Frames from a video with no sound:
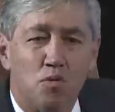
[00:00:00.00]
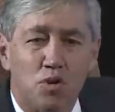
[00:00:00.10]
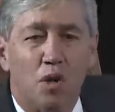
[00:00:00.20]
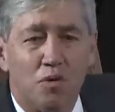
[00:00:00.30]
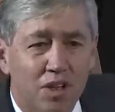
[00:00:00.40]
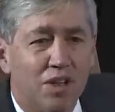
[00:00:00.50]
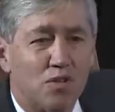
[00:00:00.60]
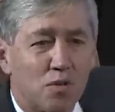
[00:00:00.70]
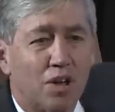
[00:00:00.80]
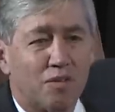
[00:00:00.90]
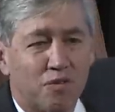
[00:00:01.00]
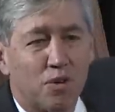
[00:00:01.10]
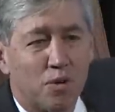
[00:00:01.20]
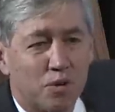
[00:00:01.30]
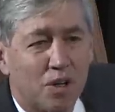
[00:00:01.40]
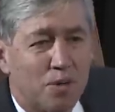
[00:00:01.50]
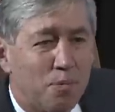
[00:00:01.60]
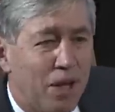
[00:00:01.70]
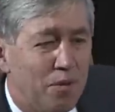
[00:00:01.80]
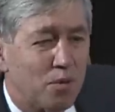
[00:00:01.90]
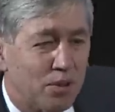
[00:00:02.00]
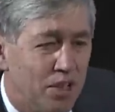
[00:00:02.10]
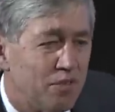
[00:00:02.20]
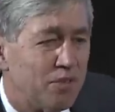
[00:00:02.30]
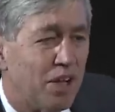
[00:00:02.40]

don't need a drug for uh, pain relief.